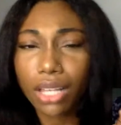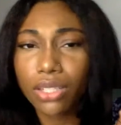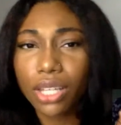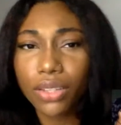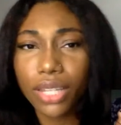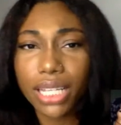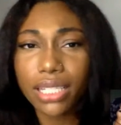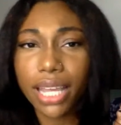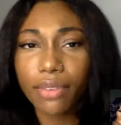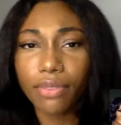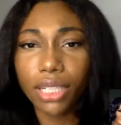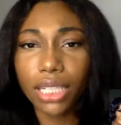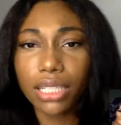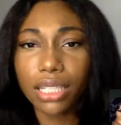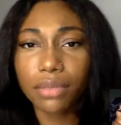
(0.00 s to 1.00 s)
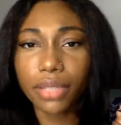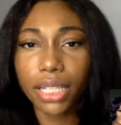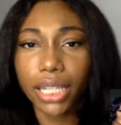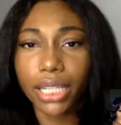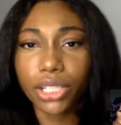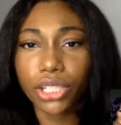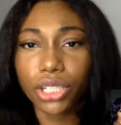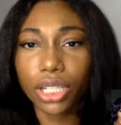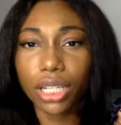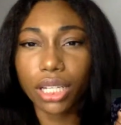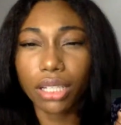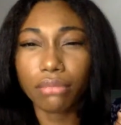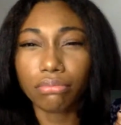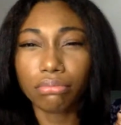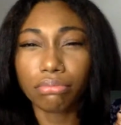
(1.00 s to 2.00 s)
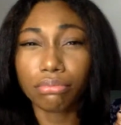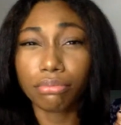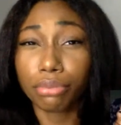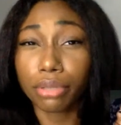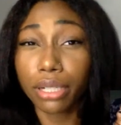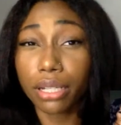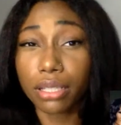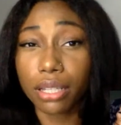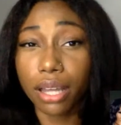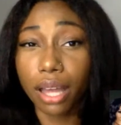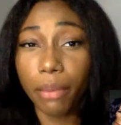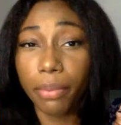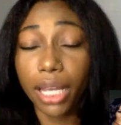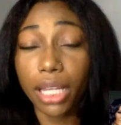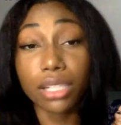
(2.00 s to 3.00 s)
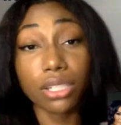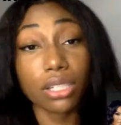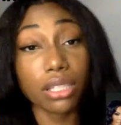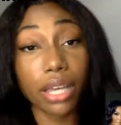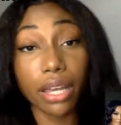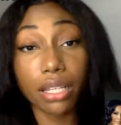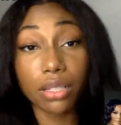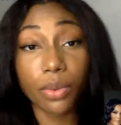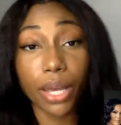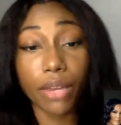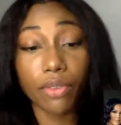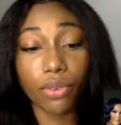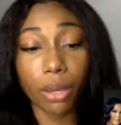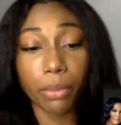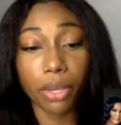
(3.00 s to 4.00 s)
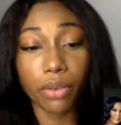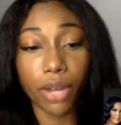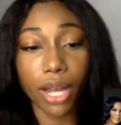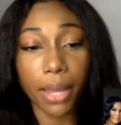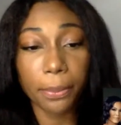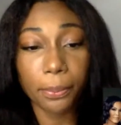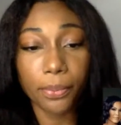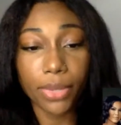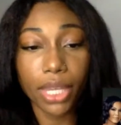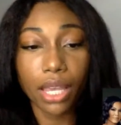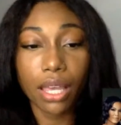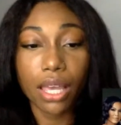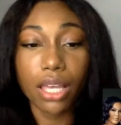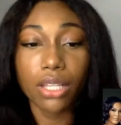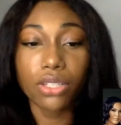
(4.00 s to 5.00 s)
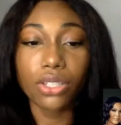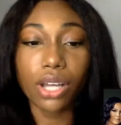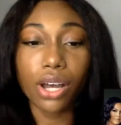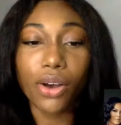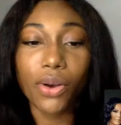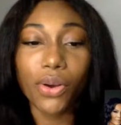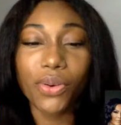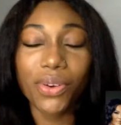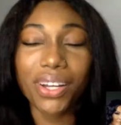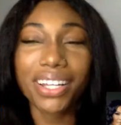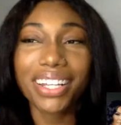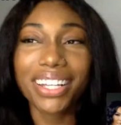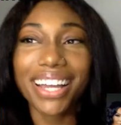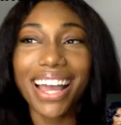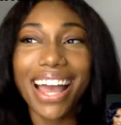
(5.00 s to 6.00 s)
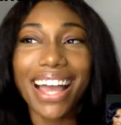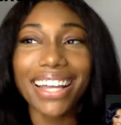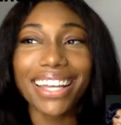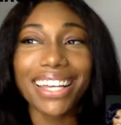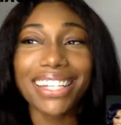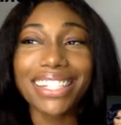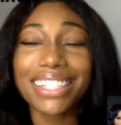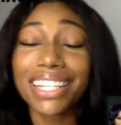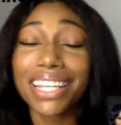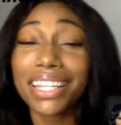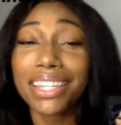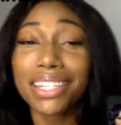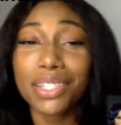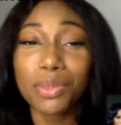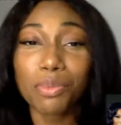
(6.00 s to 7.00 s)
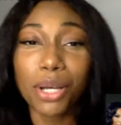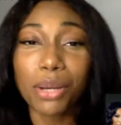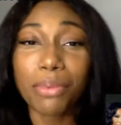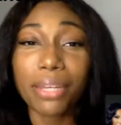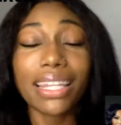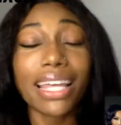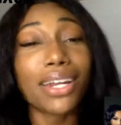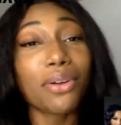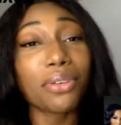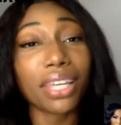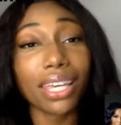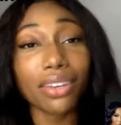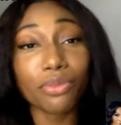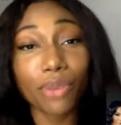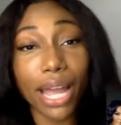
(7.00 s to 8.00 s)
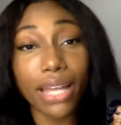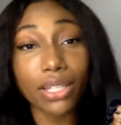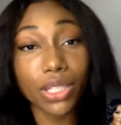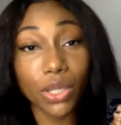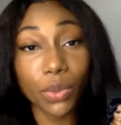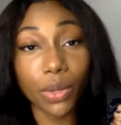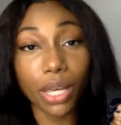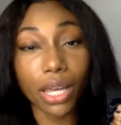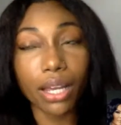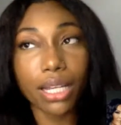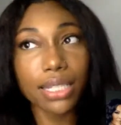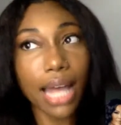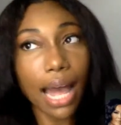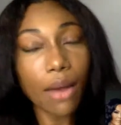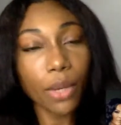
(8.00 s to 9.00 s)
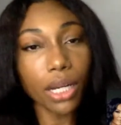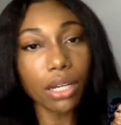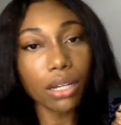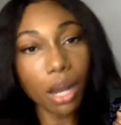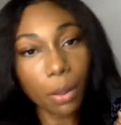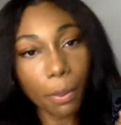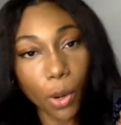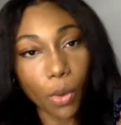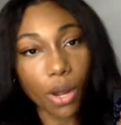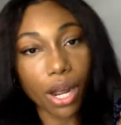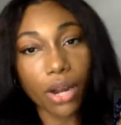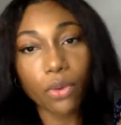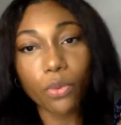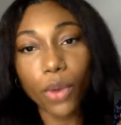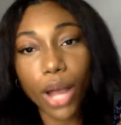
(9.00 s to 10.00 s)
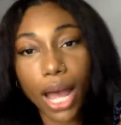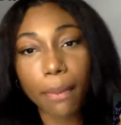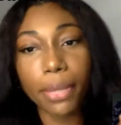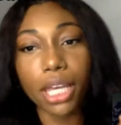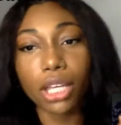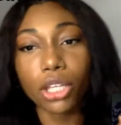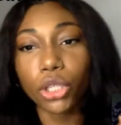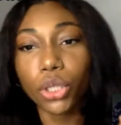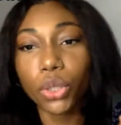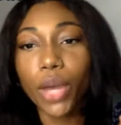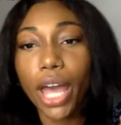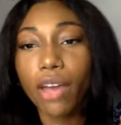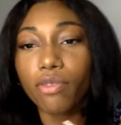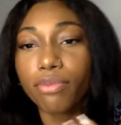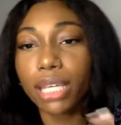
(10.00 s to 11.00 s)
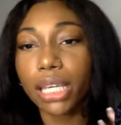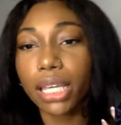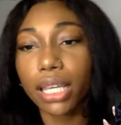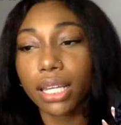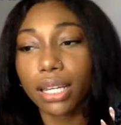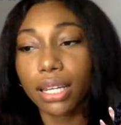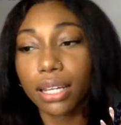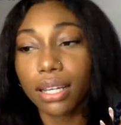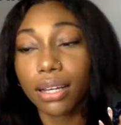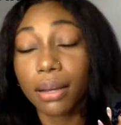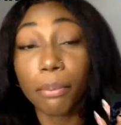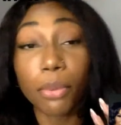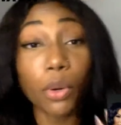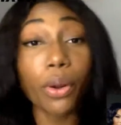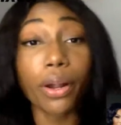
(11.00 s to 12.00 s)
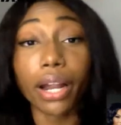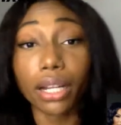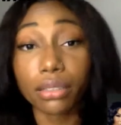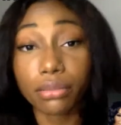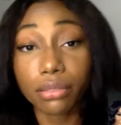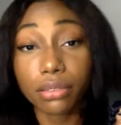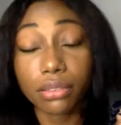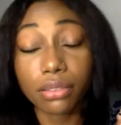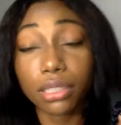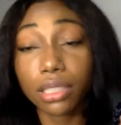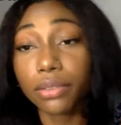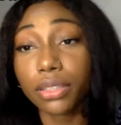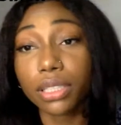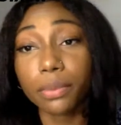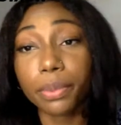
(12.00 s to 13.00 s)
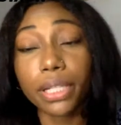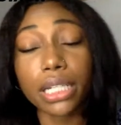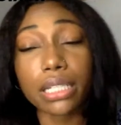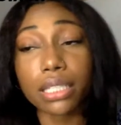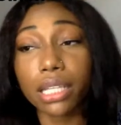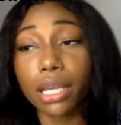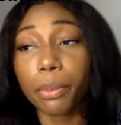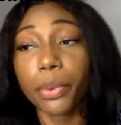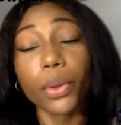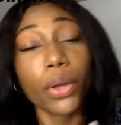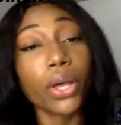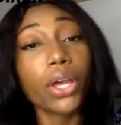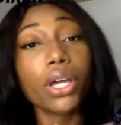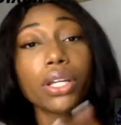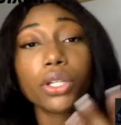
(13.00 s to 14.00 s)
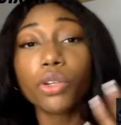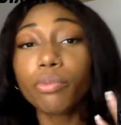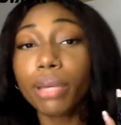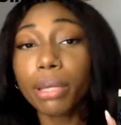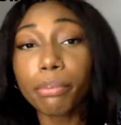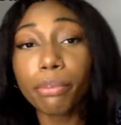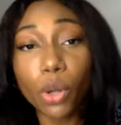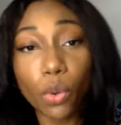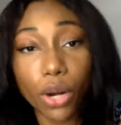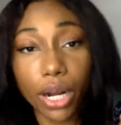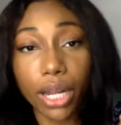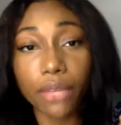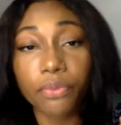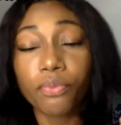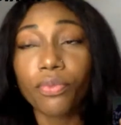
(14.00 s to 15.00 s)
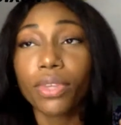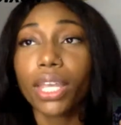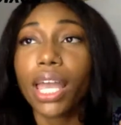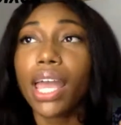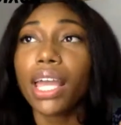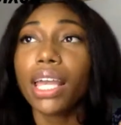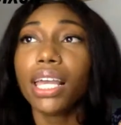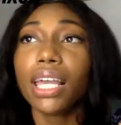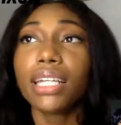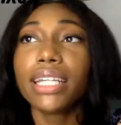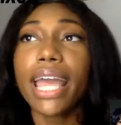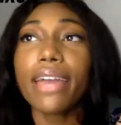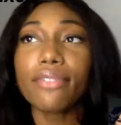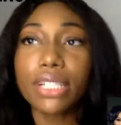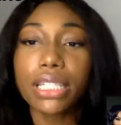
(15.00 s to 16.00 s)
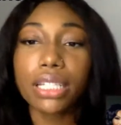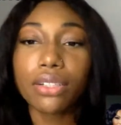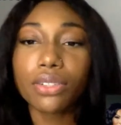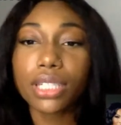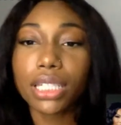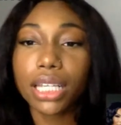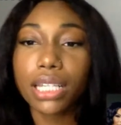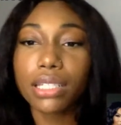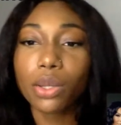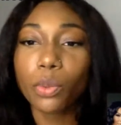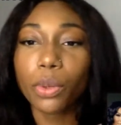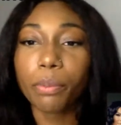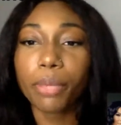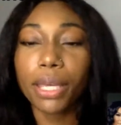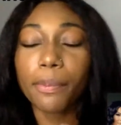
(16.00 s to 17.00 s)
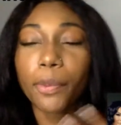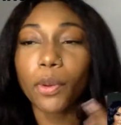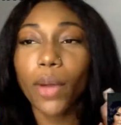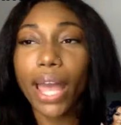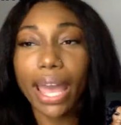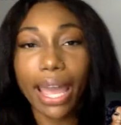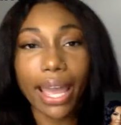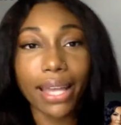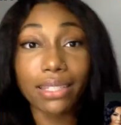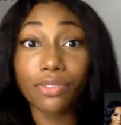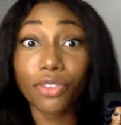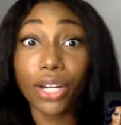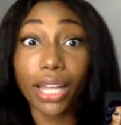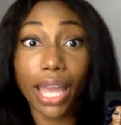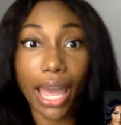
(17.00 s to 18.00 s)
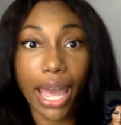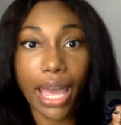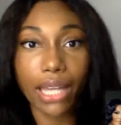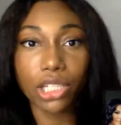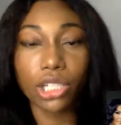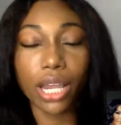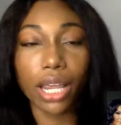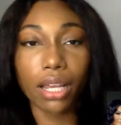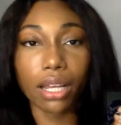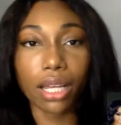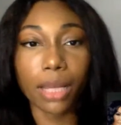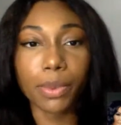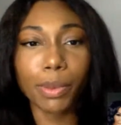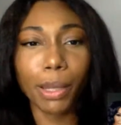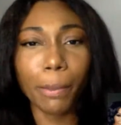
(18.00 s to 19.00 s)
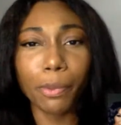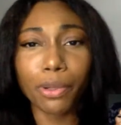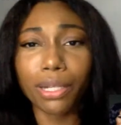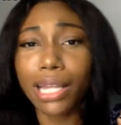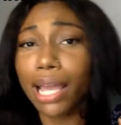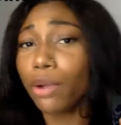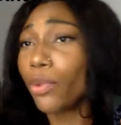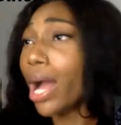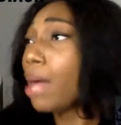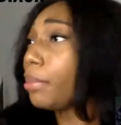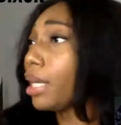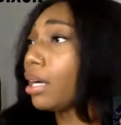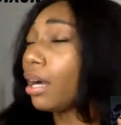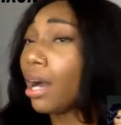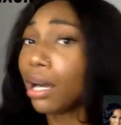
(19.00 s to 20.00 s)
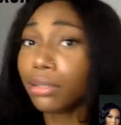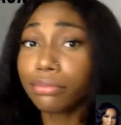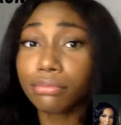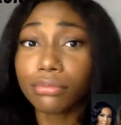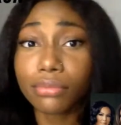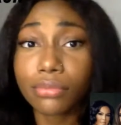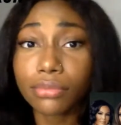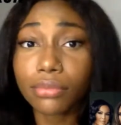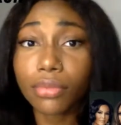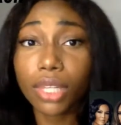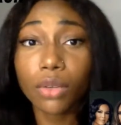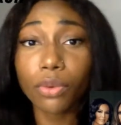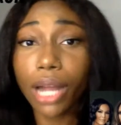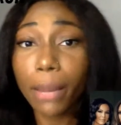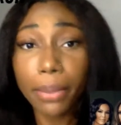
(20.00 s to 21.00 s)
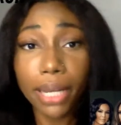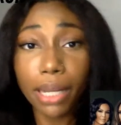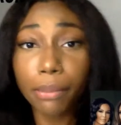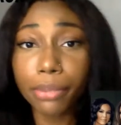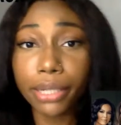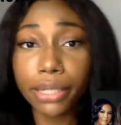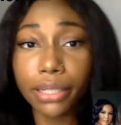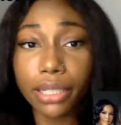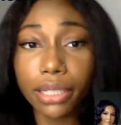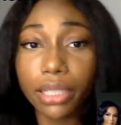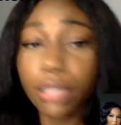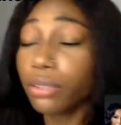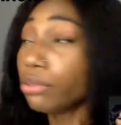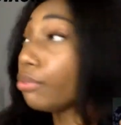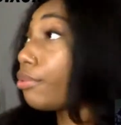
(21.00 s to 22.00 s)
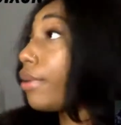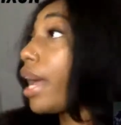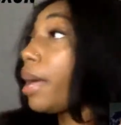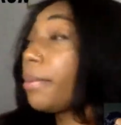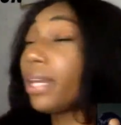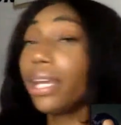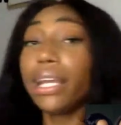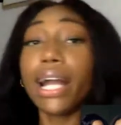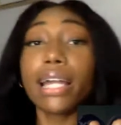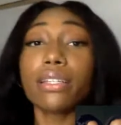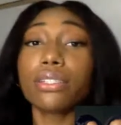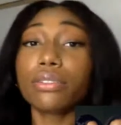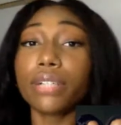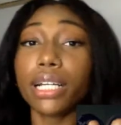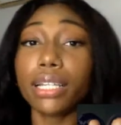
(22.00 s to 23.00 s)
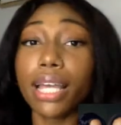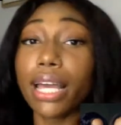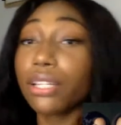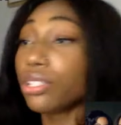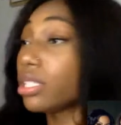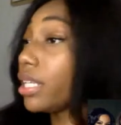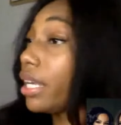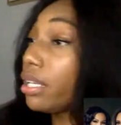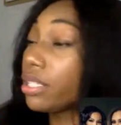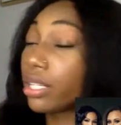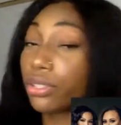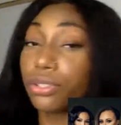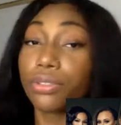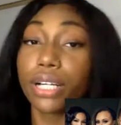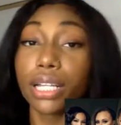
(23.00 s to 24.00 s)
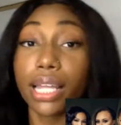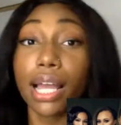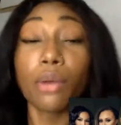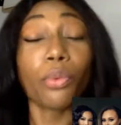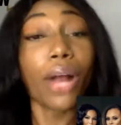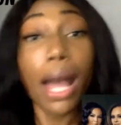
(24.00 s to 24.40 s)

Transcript: So that's definitely something that she brings up and then she scales away from it, right? So I guess in this moment, they don't get right to it because I want to know more. Robin, you have been boring, to put it simple. You've been boring. And every single season when people ask for cash shakeups, people are like, Robin can go. Robin ain't bringing nothing. Robin ain't got a storyline. Giselle's her storyline.